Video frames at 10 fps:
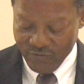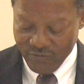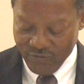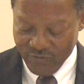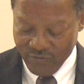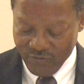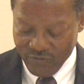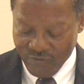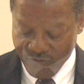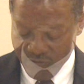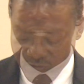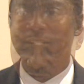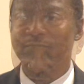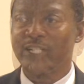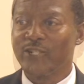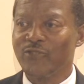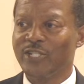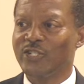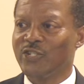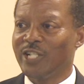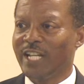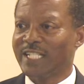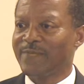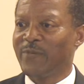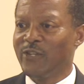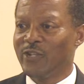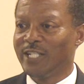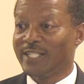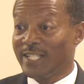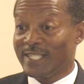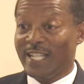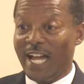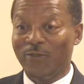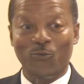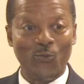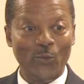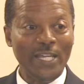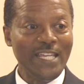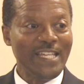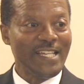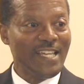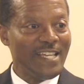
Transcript: And the beauty of the Christian experience is that we